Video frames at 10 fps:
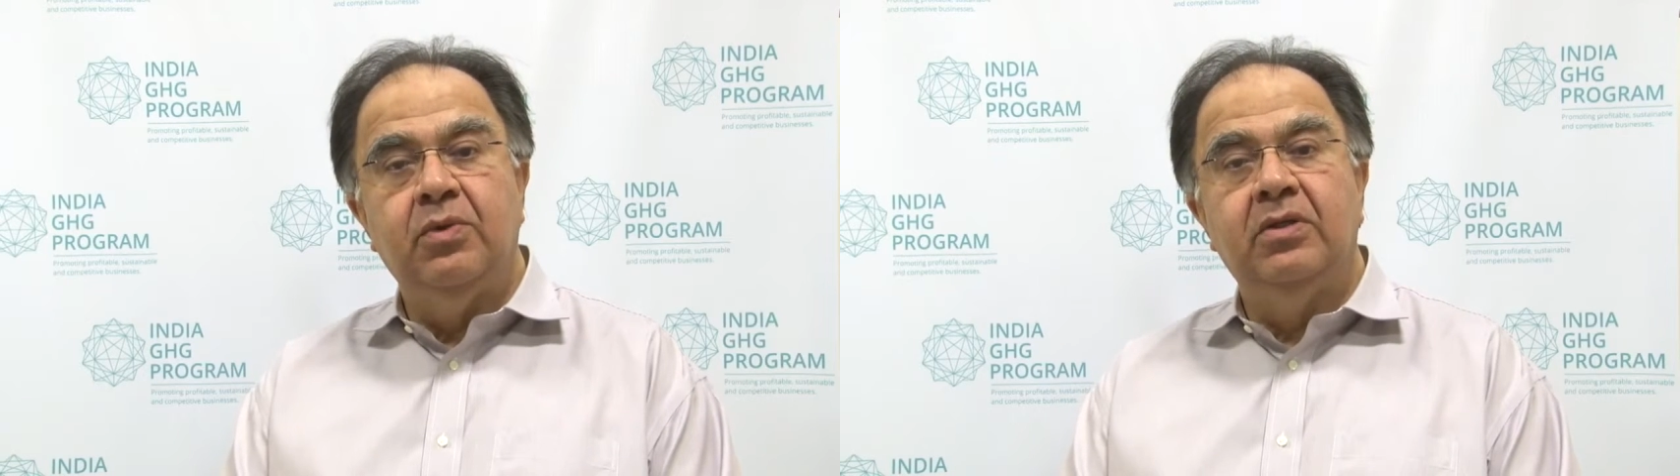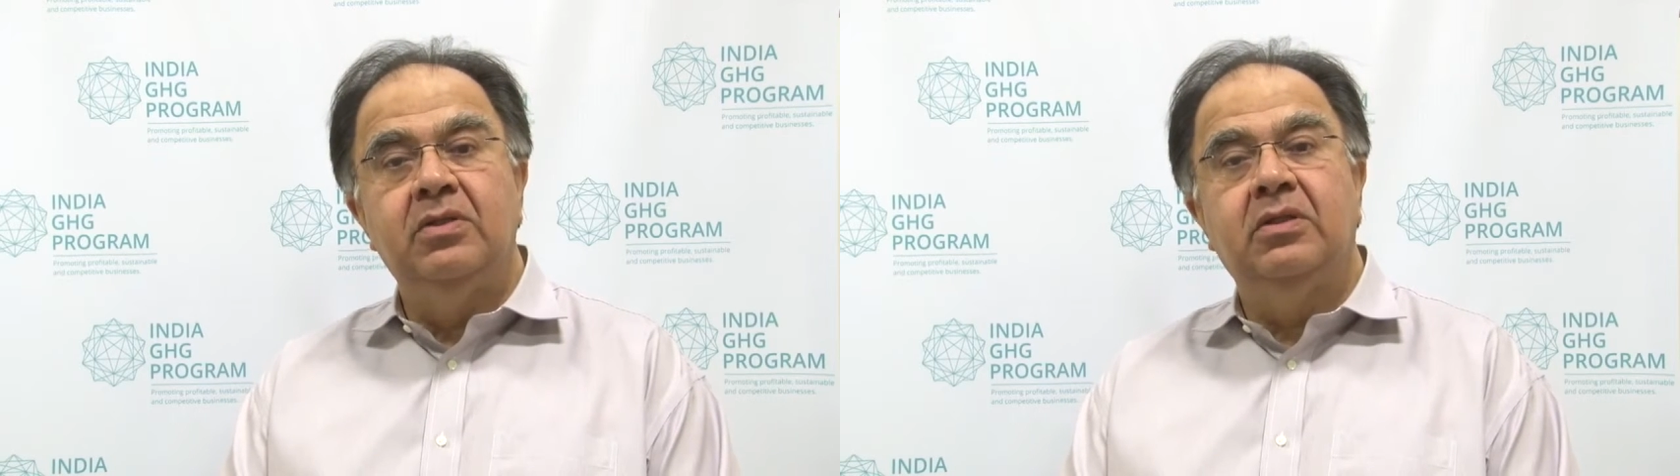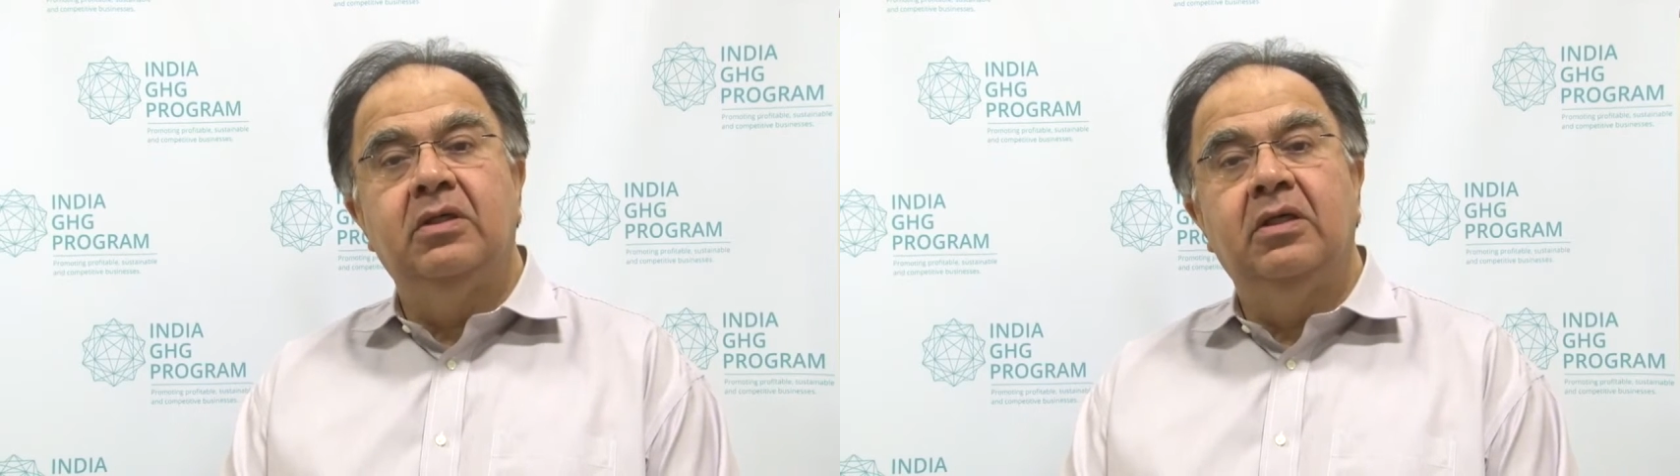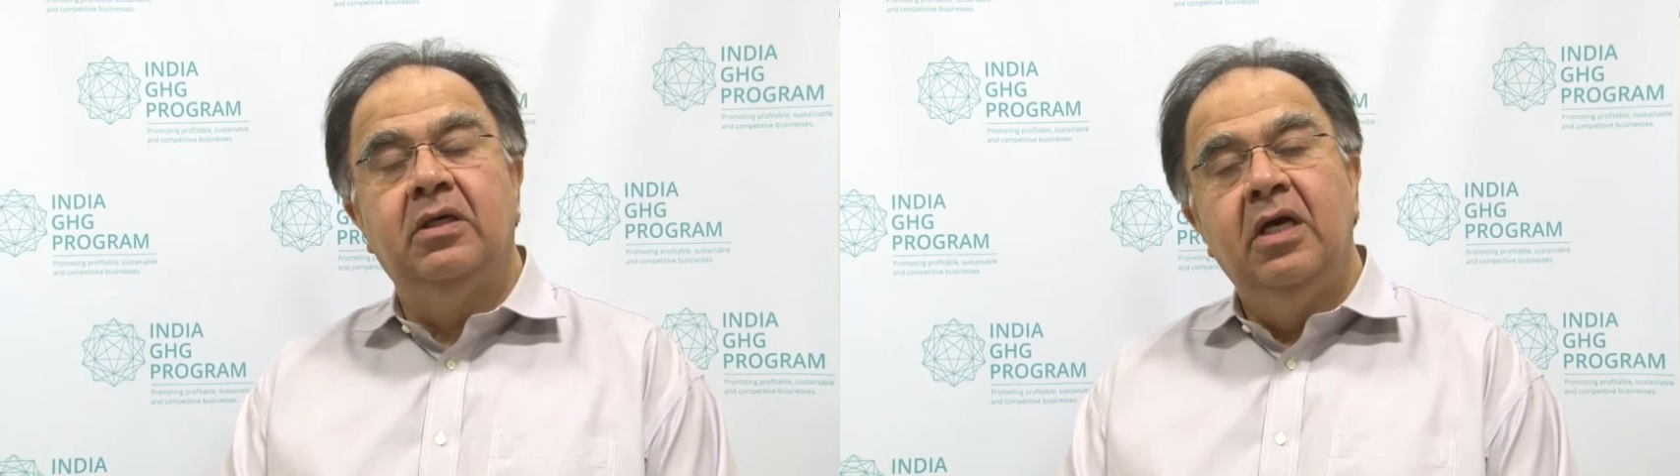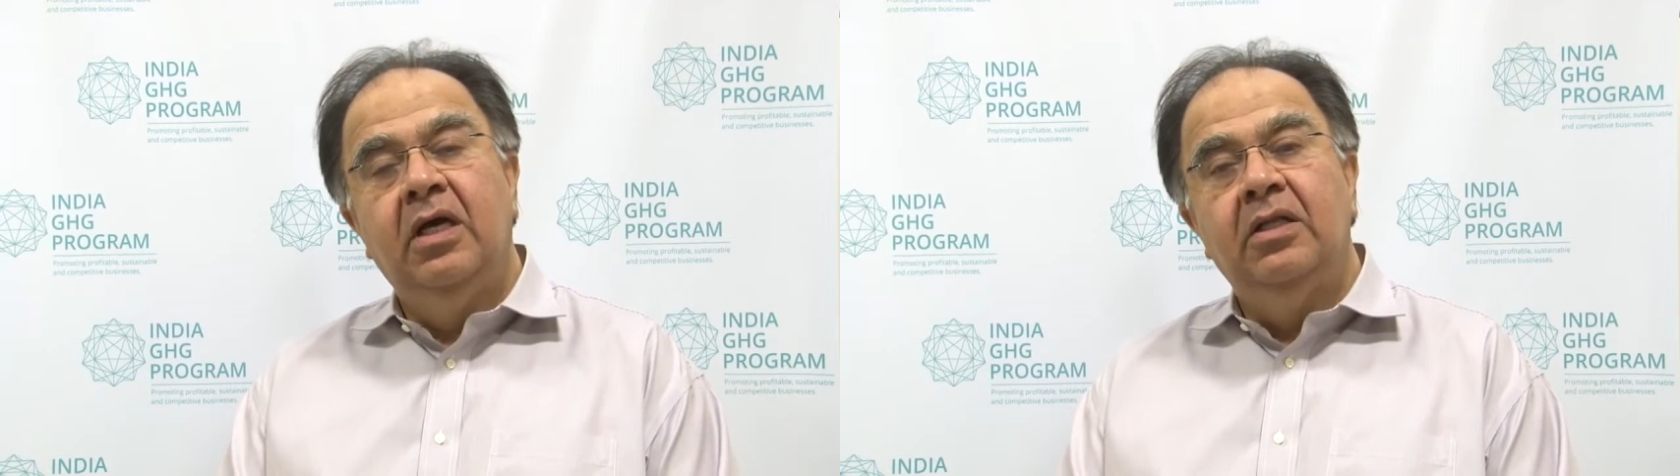where
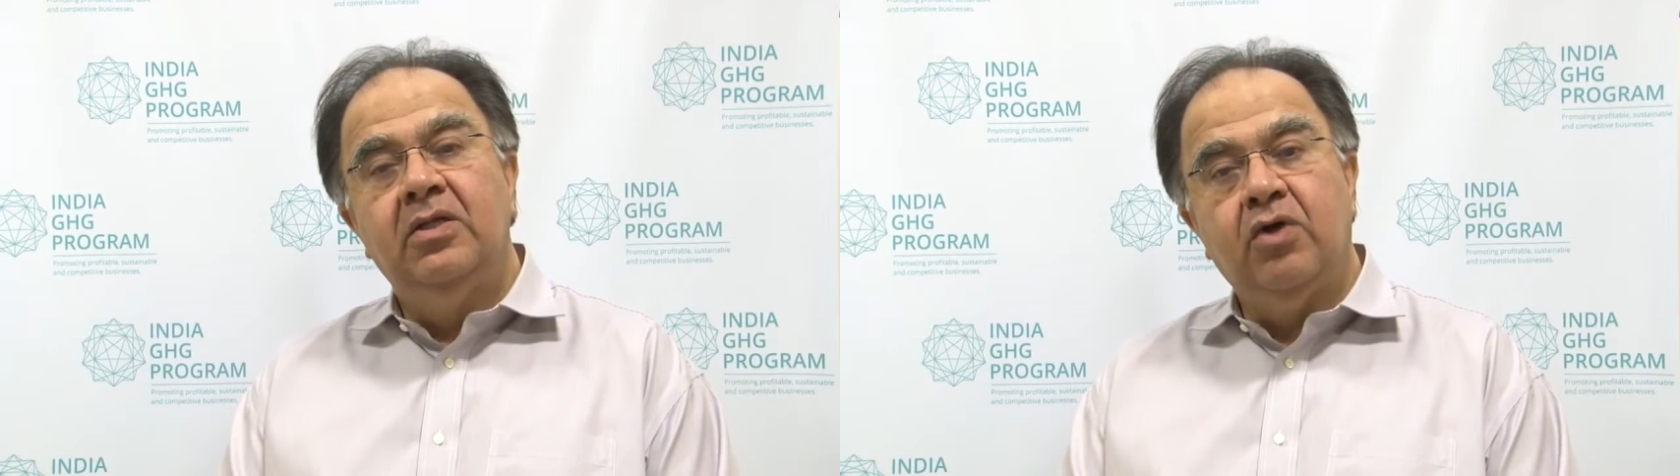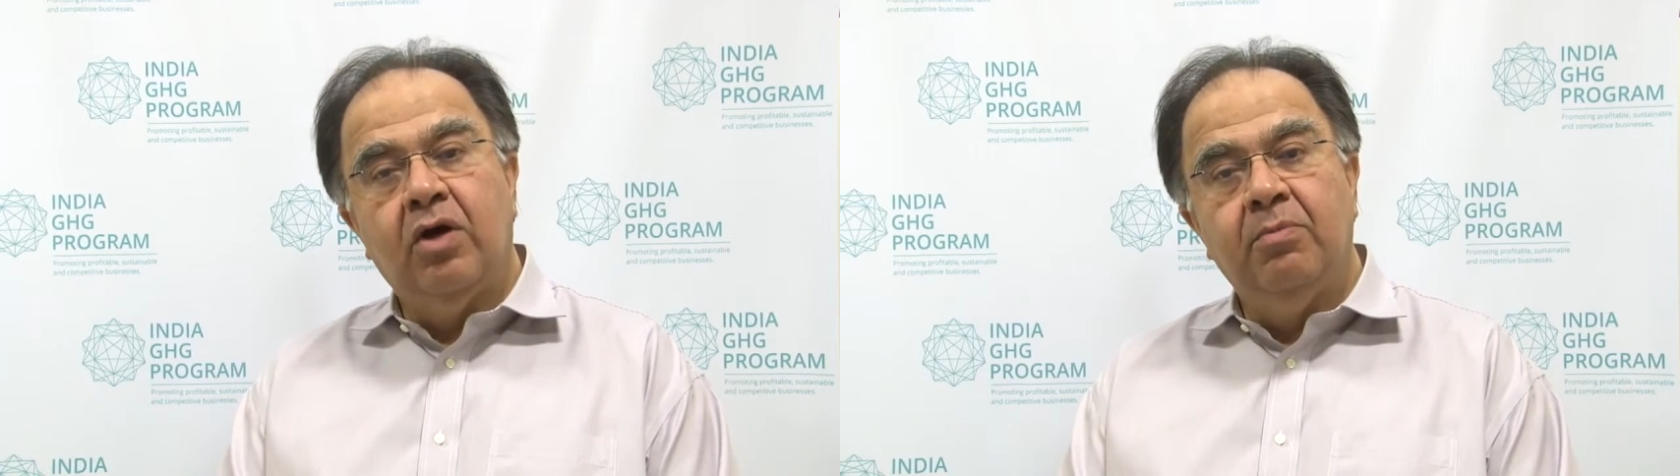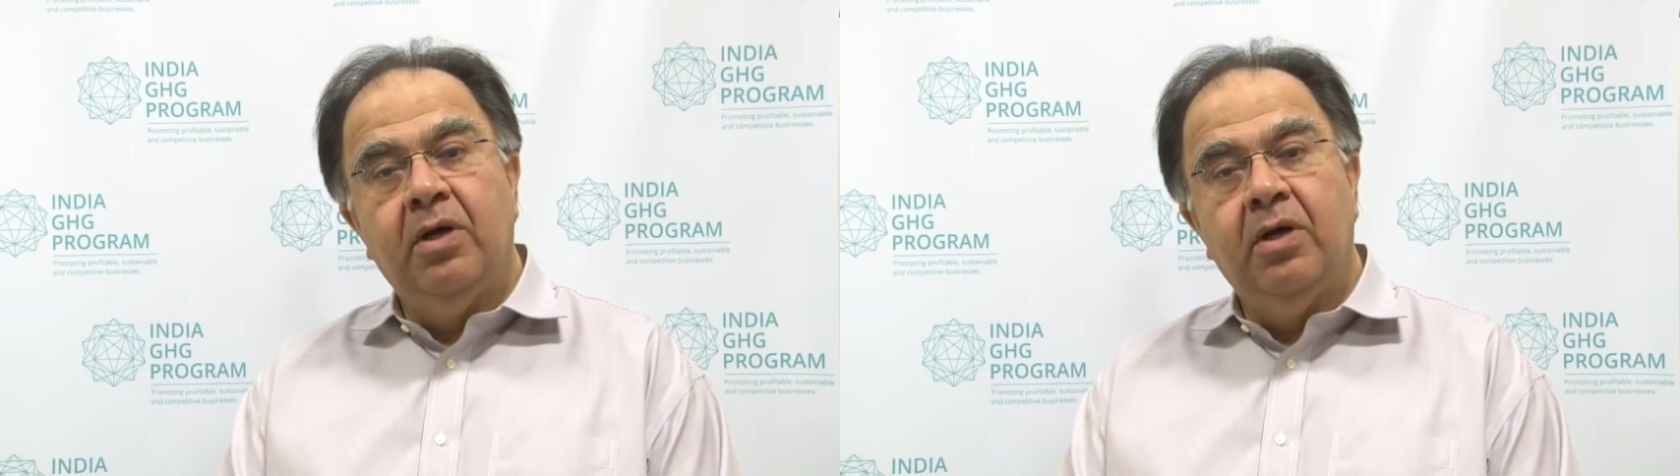the stock